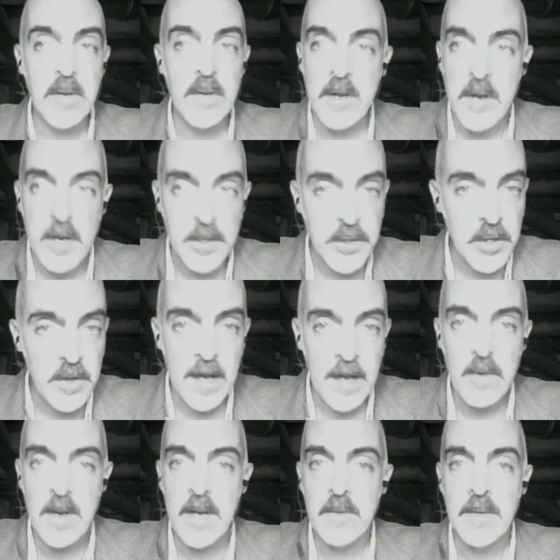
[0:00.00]
and nurture that
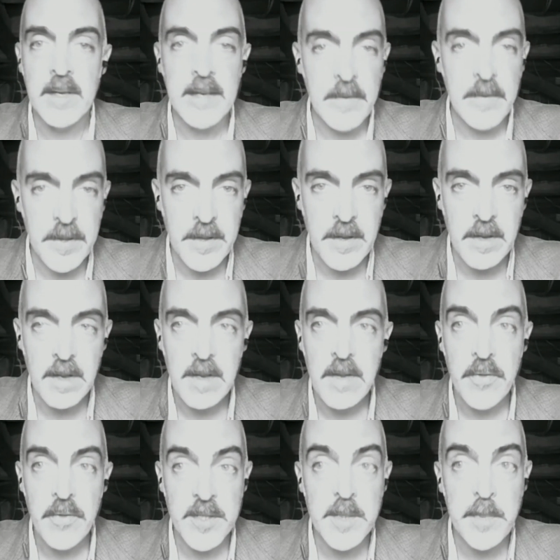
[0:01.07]
ground and give it the
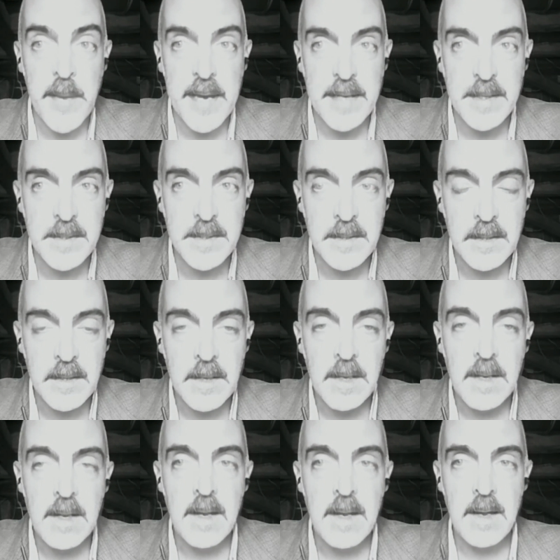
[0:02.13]
space.
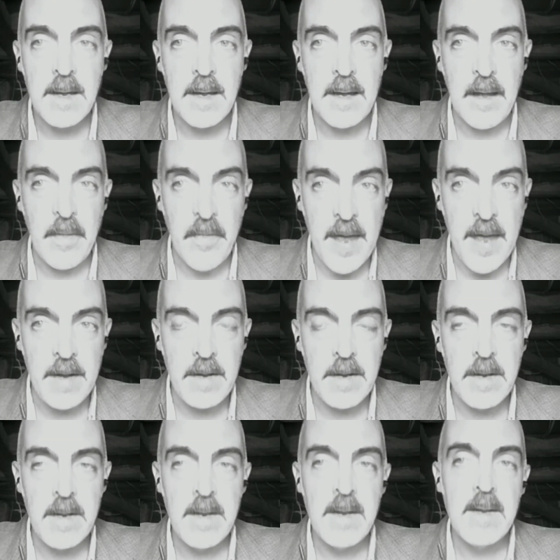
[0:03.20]
And then,
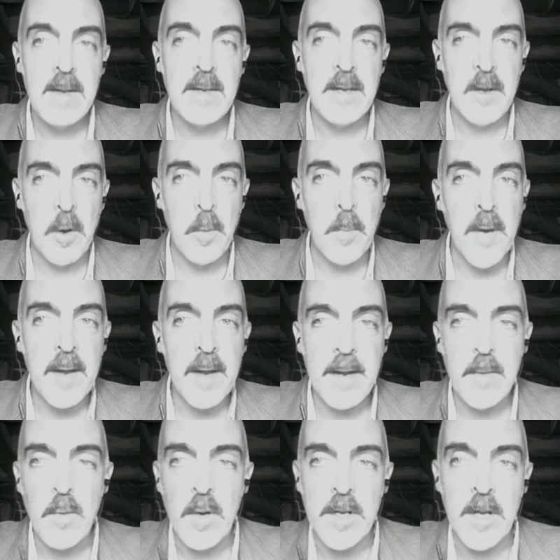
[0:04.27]
you know,
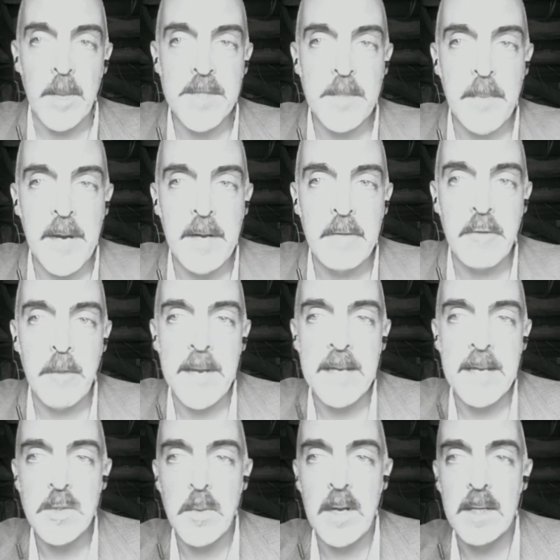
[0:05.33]
what comes to mind for me
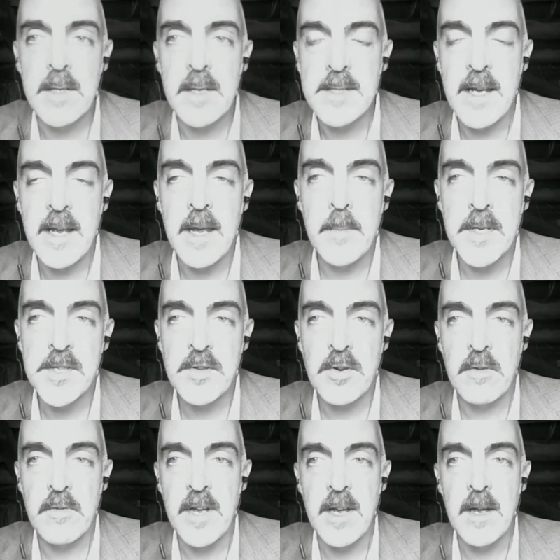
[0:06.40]
as well, because I am
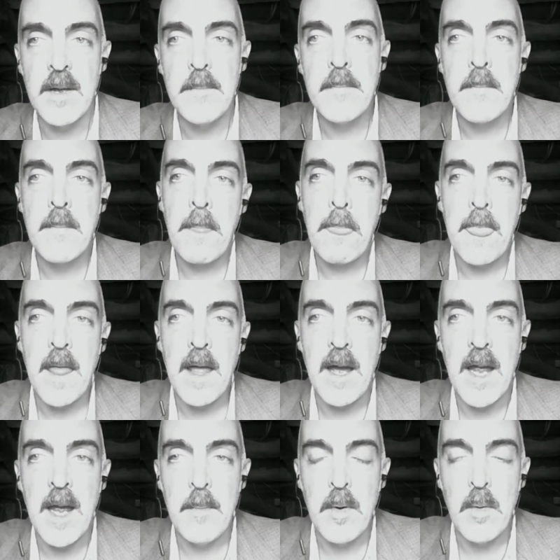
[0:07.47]

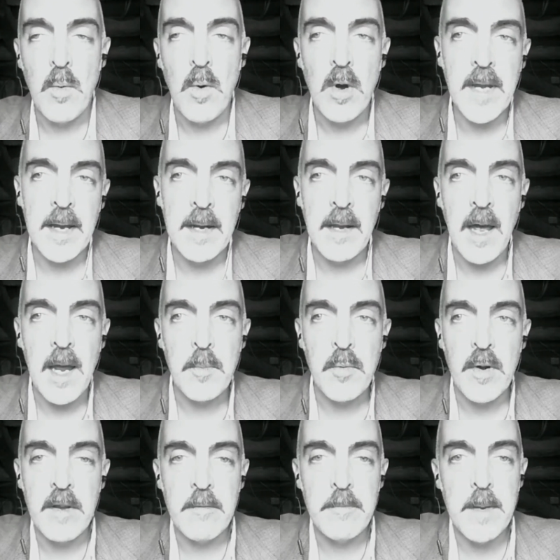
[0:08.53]
a walking
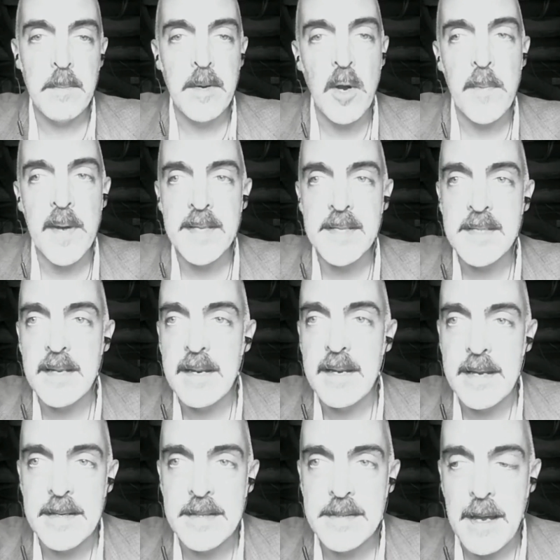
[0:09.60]
library of bibliomancy,
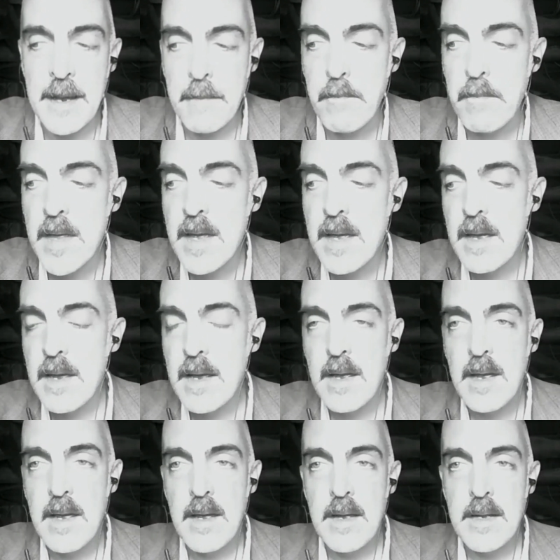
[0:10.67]
is
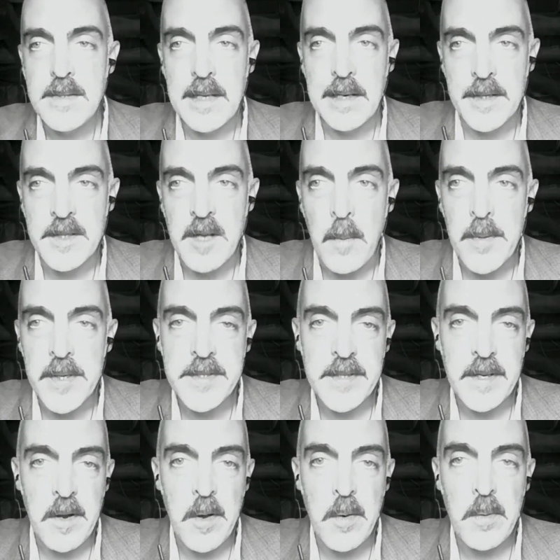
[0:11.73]
Dylan Thomas,
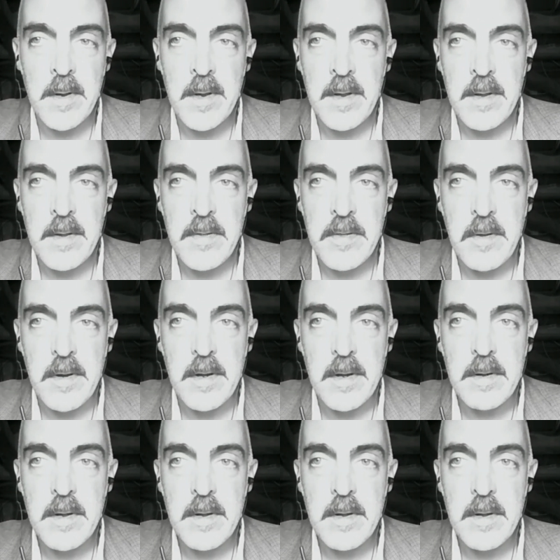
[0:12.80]
you know, the